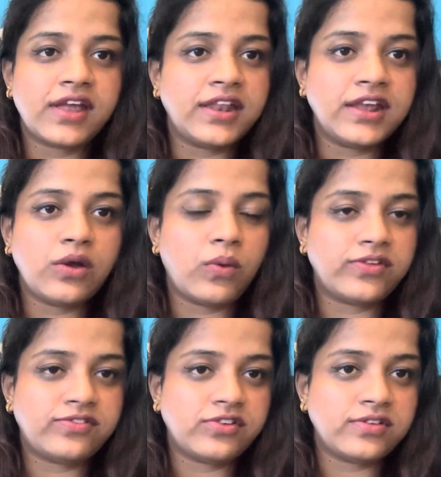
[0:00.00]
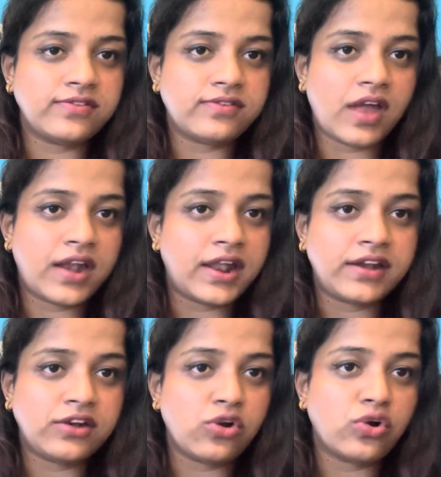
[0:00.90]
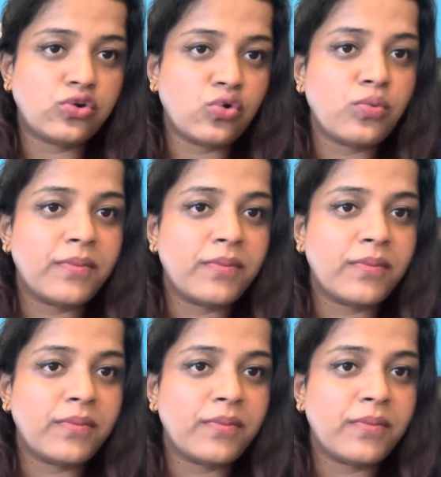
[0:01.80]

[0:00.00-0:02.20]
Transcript: any questions and I did not know